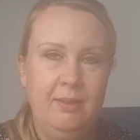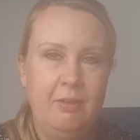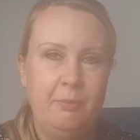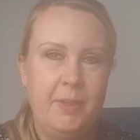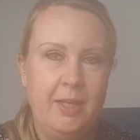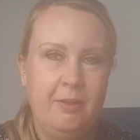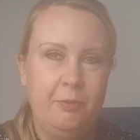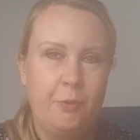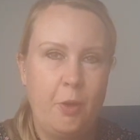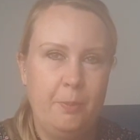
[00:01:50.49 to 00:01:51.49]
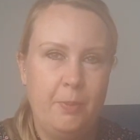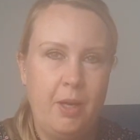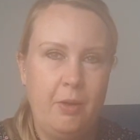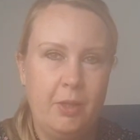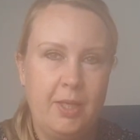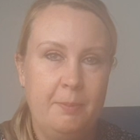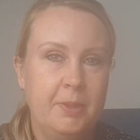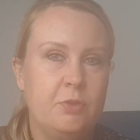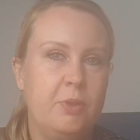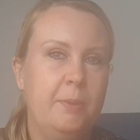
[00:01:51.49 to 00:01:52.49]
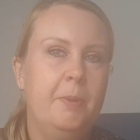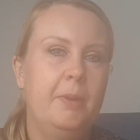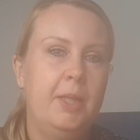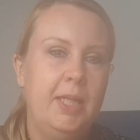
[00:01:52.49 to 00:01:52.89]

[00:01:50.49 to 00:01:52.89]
got back from our camping trip.